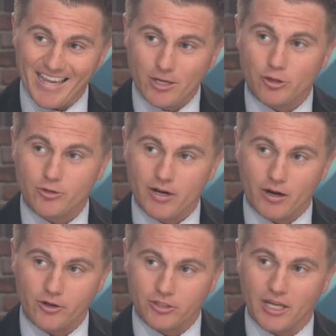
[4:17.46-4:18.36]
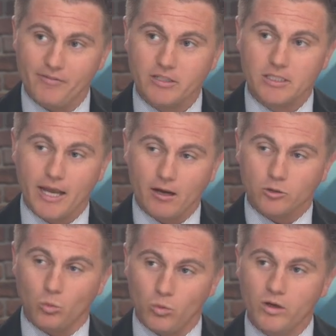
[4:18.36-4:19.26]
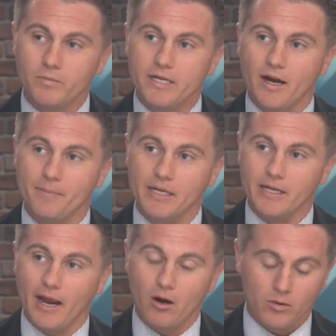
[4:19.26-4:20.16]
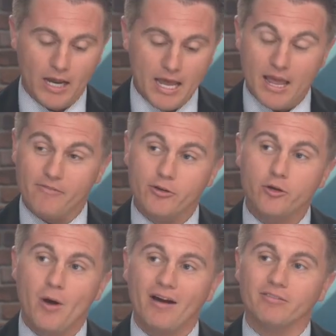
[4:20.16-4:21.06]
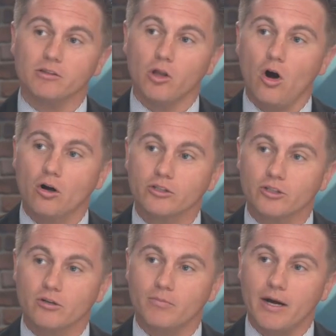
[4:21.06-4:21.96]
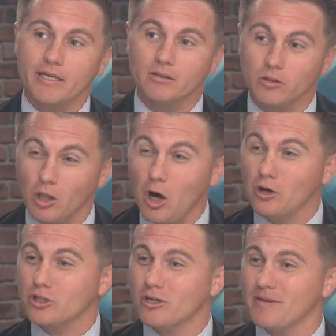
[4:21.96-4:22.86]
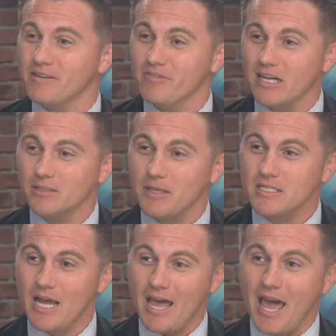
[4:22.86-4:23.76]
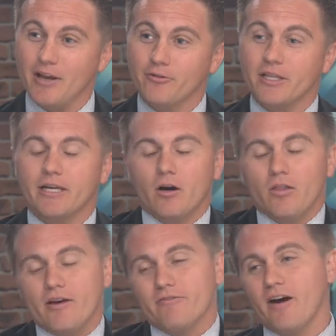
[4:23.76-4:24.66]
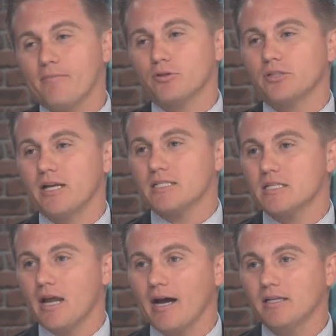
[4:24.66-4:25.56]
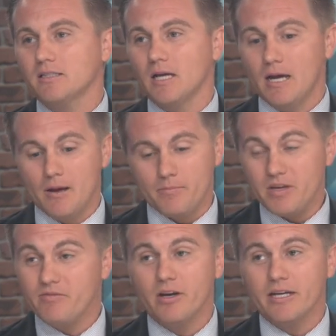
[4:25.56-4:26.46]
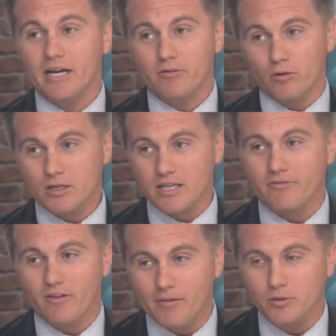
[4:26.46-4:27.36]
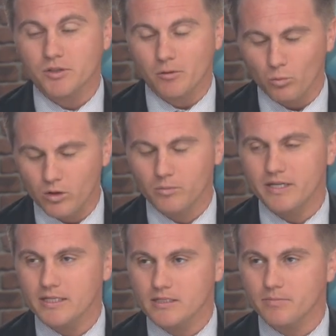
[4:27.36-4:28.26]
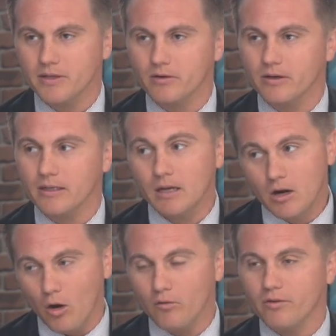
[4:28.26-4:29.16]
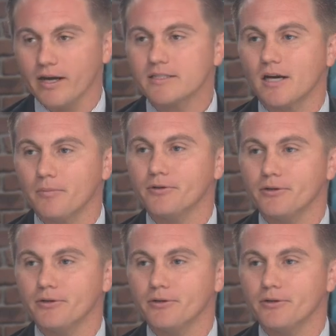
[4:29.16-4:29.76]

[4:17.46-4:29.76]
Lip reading: interest rate on your savings accounts will be coming down. If you have long-term money, long-term investments, and you're thinking, oh, that 5% is nice, be very careful because that 5% will be disappearing over the next couple of years.